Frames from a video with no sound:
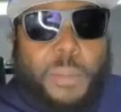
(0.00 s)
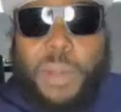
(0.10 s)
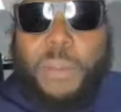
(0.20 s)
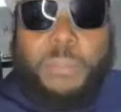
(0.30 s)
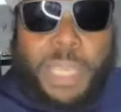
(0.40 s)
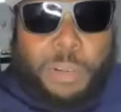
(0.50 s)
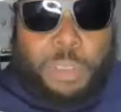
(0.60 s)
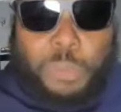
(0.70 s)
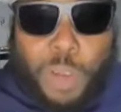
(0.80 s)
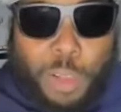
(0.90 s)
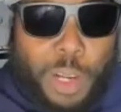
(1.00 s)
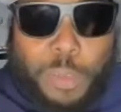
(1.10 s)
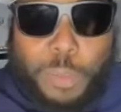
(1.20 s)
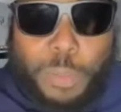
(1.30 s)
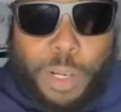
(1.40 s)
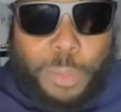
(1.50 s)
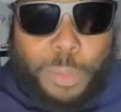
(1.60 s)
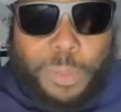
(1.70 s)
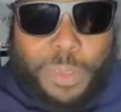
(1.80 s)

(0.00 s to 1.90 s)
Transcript: my meat was falling off the bone,